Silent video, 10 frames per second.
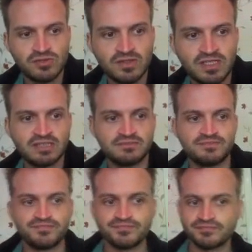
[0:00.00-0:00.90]
Okay,
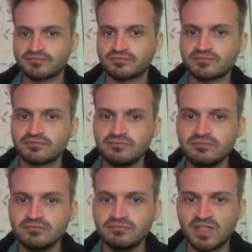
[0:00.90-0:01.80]

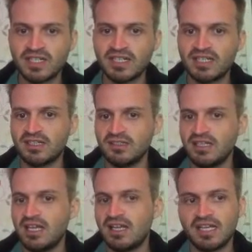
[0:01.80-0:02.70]
ta-da!
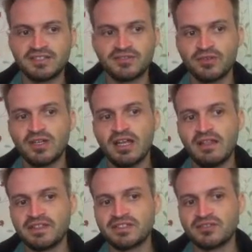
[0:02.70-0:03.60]
And so
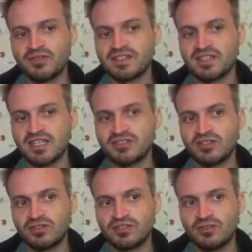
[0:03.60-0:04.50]
this is going to say
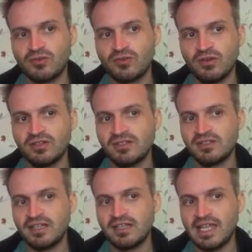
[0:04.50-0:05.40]
John Snow
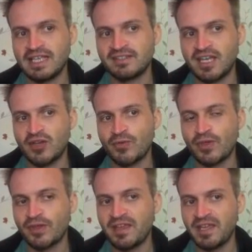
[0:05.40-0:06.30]
is now
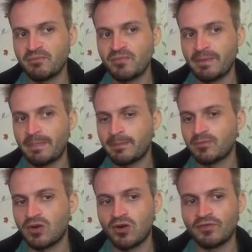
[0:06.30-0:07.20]
the name
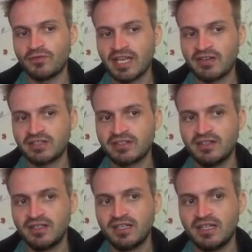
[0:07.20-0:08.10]
of the
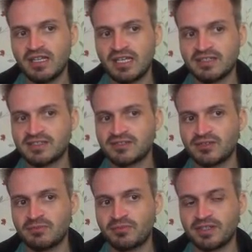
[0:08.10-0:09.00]
character, and this is
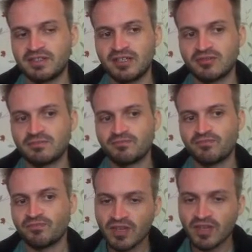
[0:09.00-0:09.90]
going to print it out.
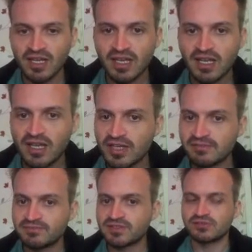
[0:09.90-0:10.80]

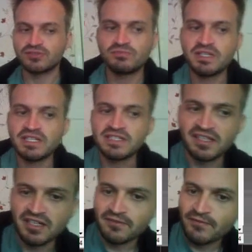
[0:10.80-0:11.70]
Okay, so it should be
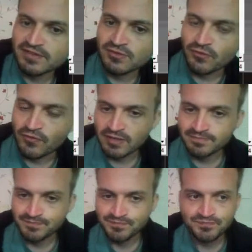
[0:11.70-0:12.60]
easy enough so far.